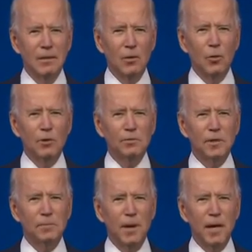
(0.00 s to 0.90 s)
who is
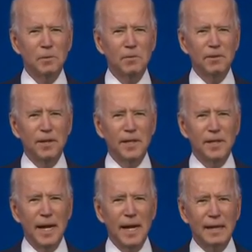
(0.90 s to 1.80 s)
responsible for the
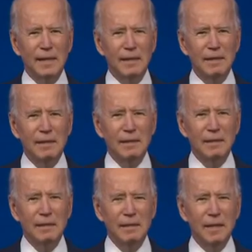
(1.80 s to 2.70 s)
attack
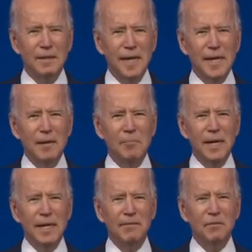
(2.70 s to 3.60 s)
and taking
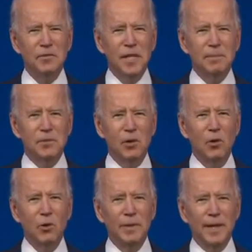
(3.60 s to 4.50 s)
meaningful steps to
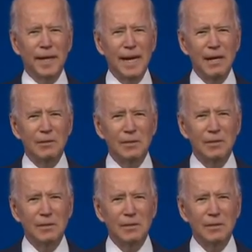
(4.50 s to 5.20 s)
hold them in account.